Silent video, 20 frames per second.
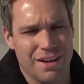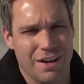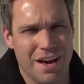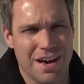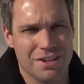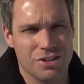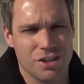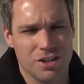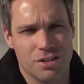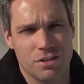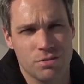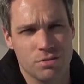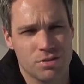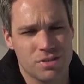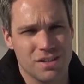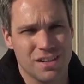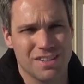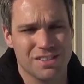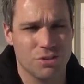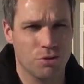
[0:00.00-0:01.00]
I'll actually get you
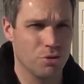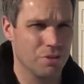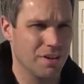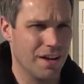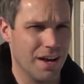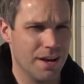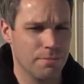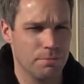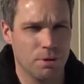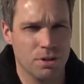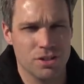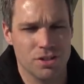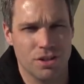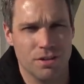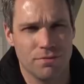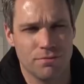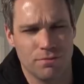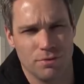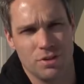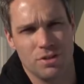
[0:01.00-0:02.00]
six or nine months
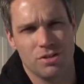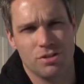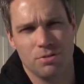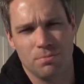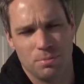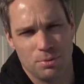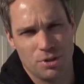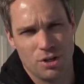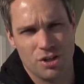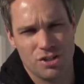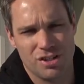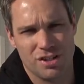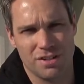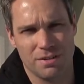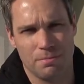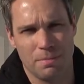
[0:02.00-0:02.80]
of free supercharging